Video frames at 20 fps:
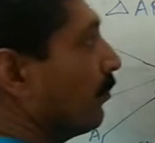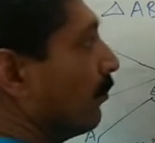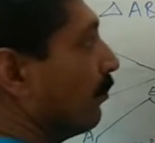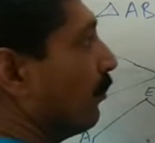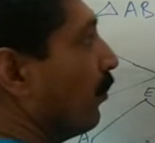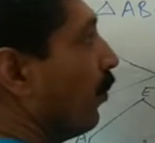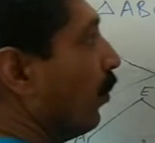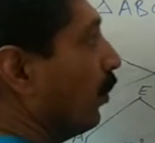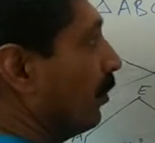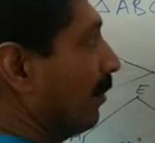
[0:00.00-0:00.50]

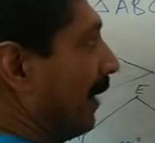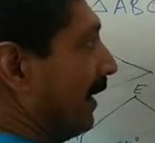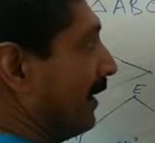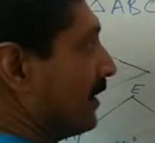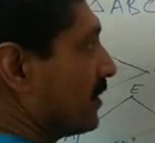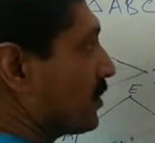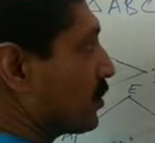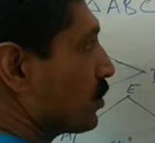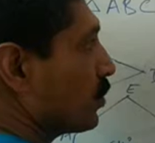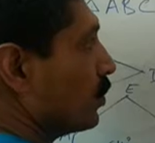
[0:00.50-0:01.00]
4
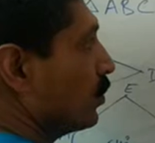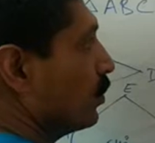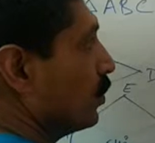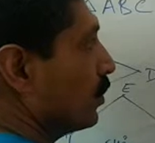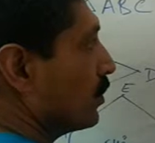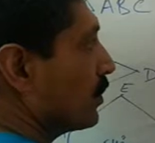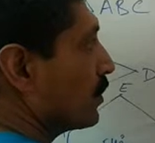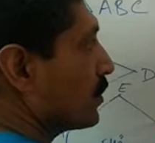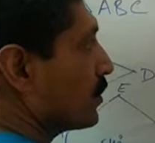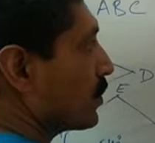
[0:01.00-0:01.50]
minus
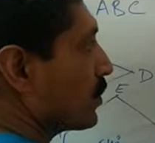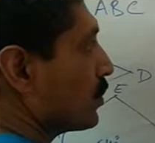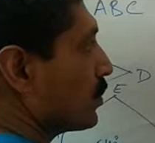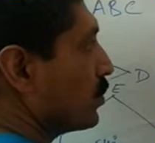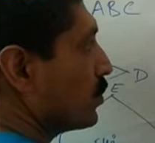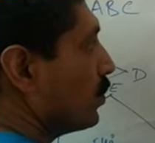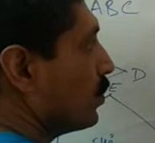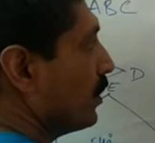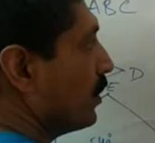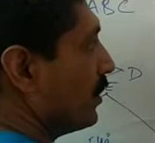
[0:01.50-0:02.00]
2. So
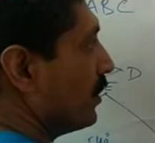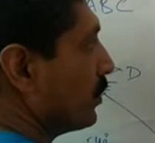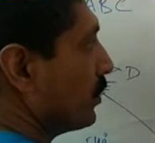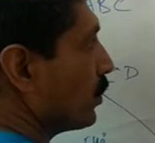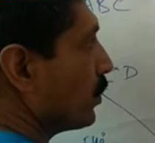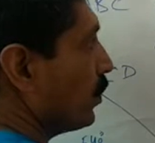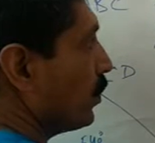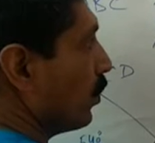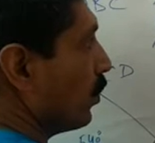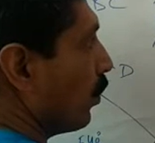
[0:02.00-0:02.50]
2
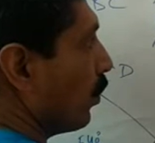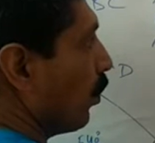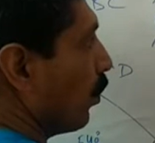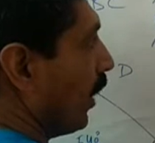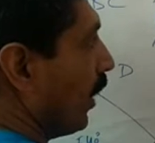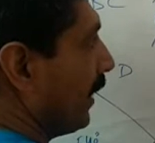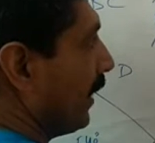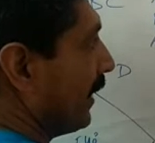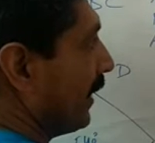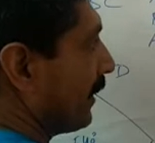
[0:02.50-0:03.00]
into
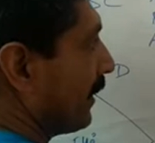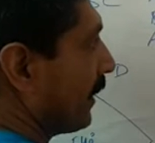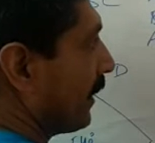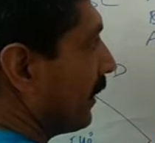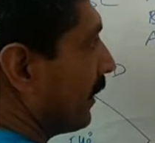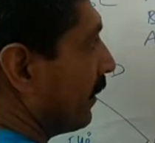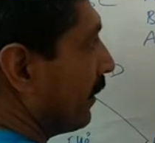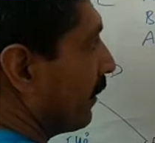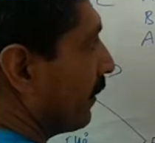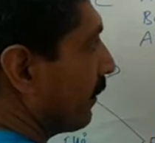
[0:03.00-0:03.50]

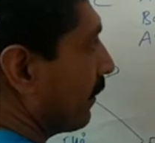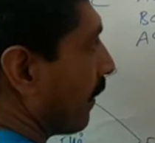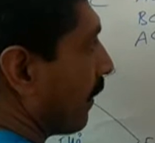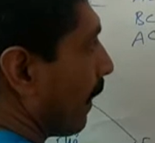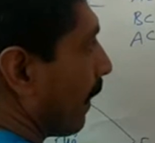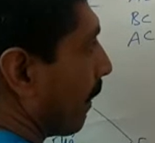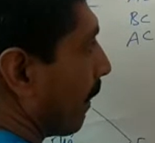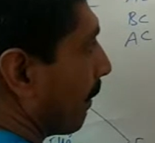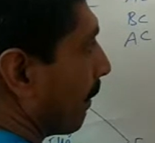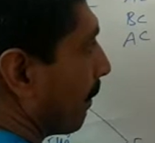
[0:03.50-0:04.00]
180,
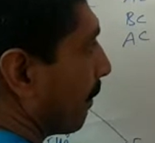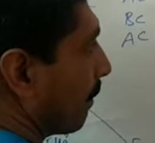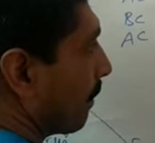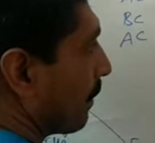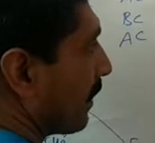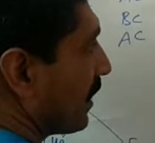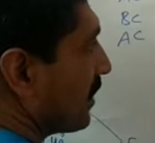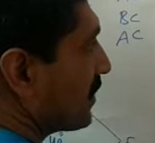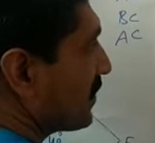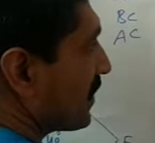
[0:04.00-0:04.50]

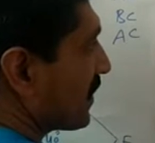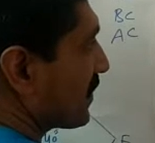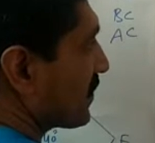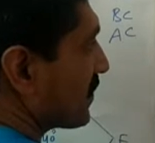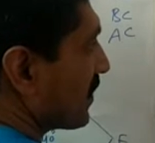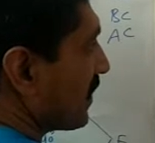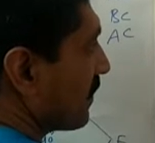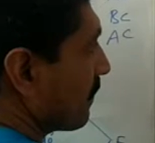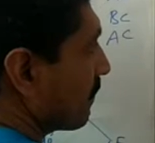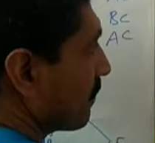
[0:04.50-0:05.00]

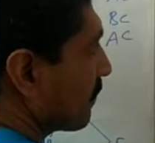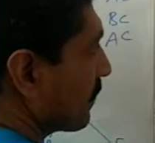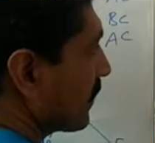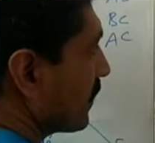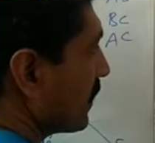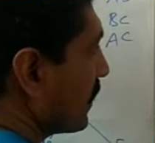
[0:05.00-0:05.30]
360.